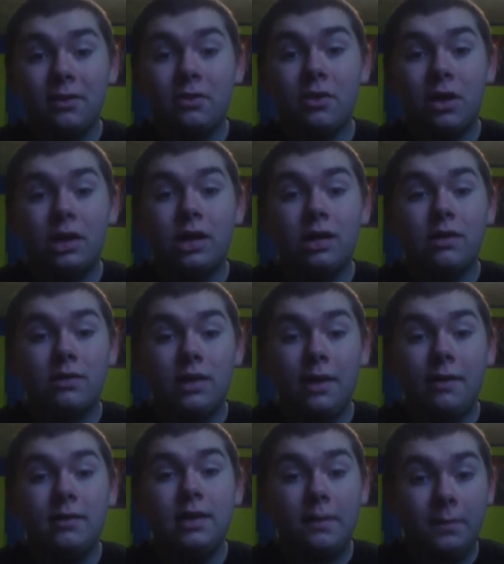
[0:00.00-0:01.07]
stock is
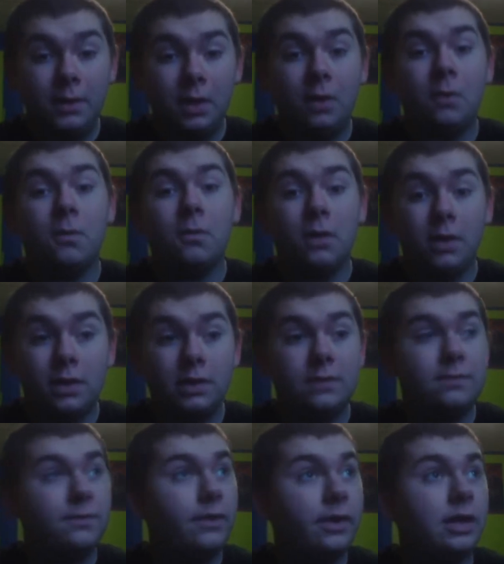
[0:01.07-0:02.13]
definitely a really
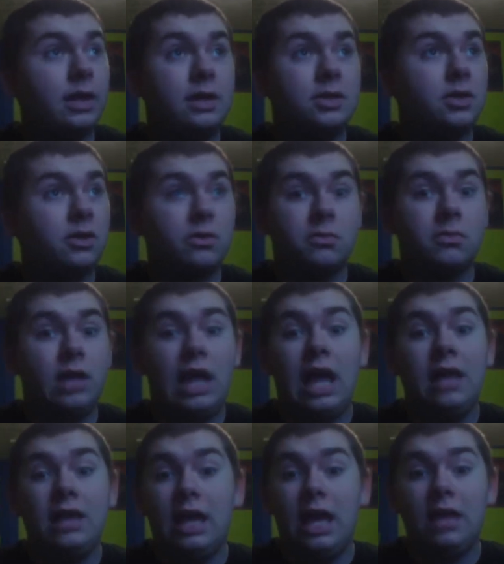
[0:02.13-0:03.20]
fucking just
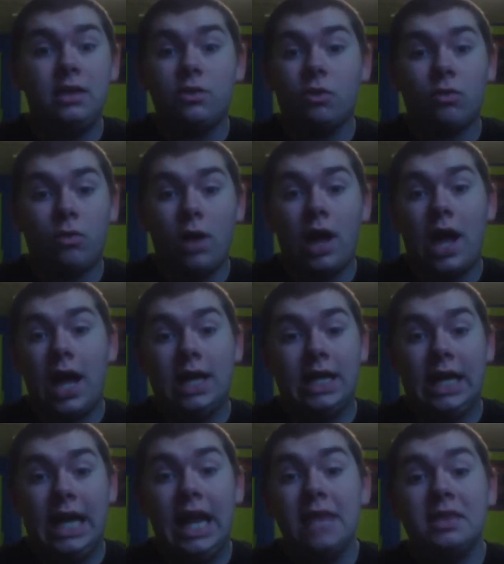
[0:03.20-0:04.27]
it's a ride.
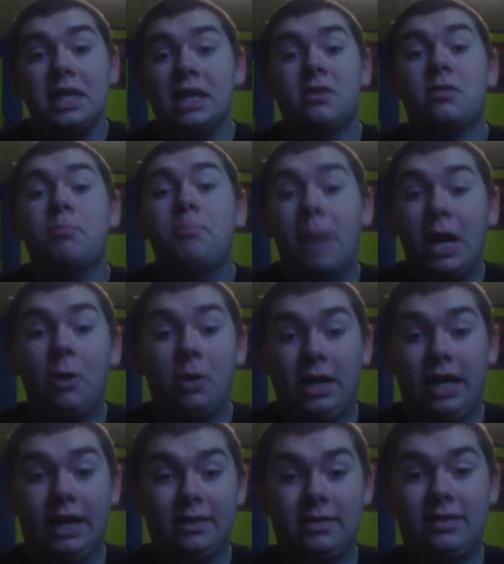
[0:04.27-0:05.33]
It's an
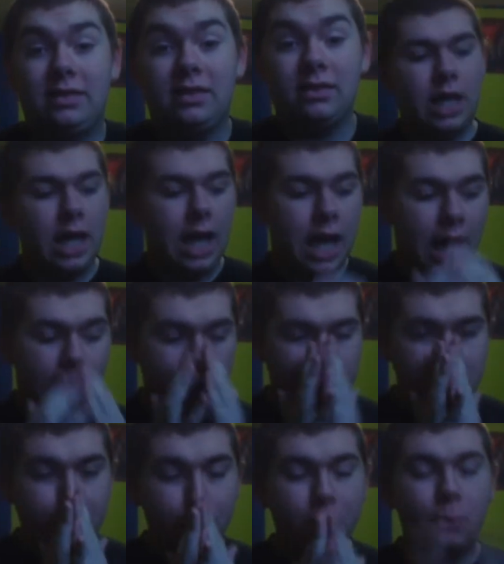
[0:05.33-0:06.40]
experience. Yeah, I
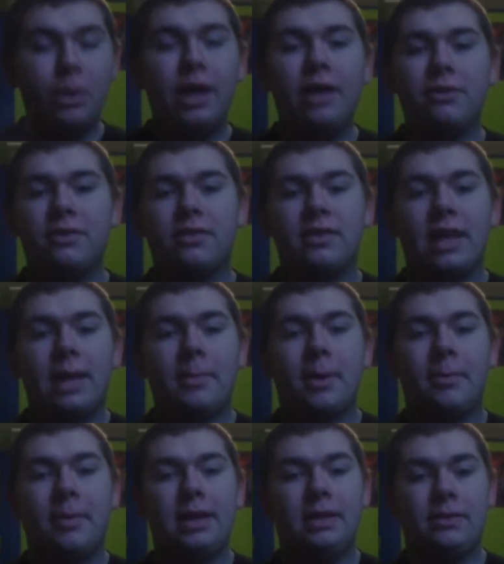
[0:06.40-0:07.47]
just don't know what else to say
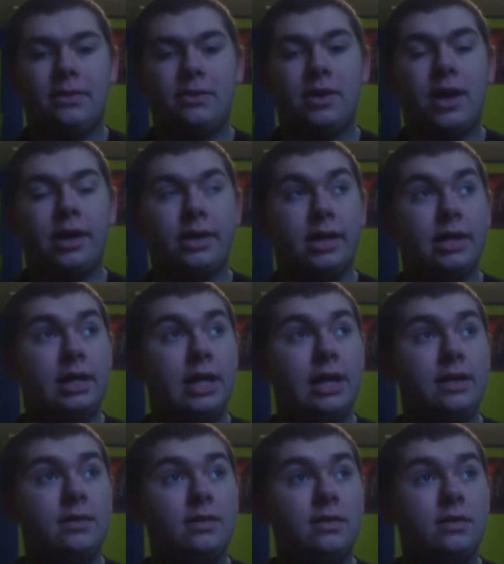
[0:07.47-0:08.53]
about painting stock, and
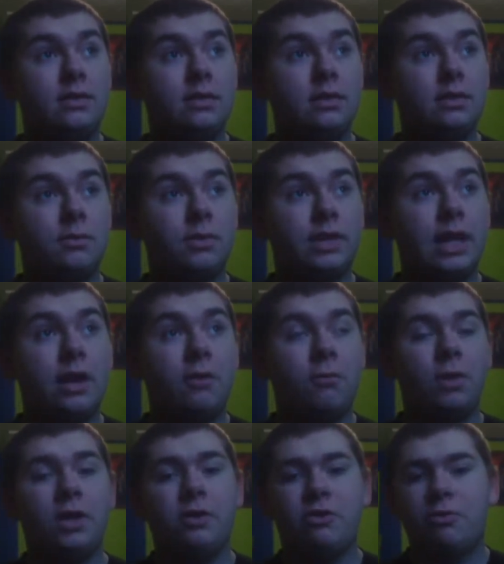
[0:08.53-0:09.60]
it's without
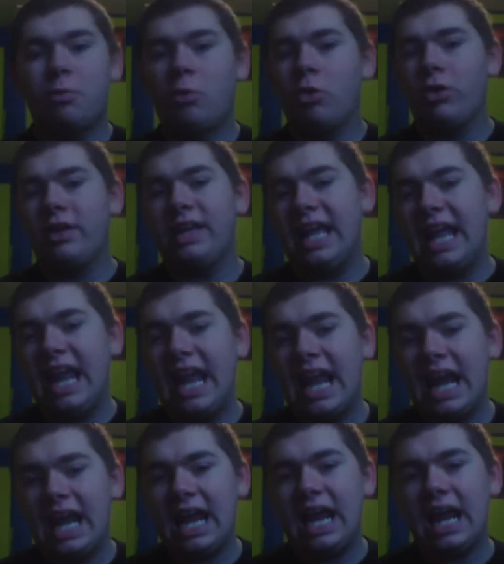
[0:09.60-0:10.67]
really spoiling
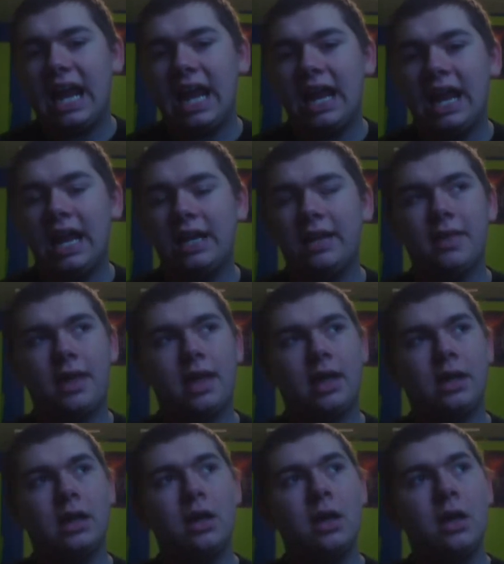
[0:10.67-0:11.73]

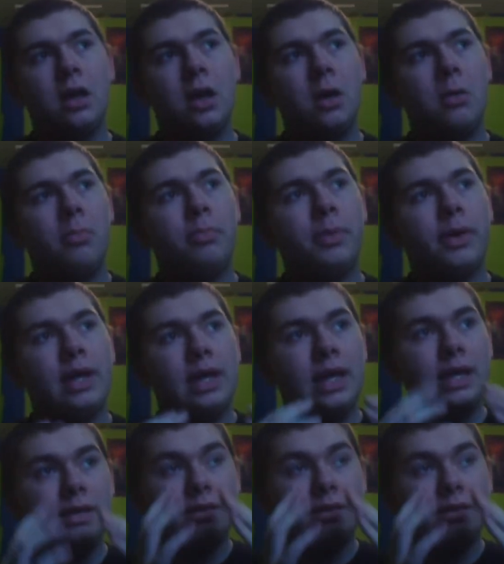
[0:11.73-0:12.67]
anything, but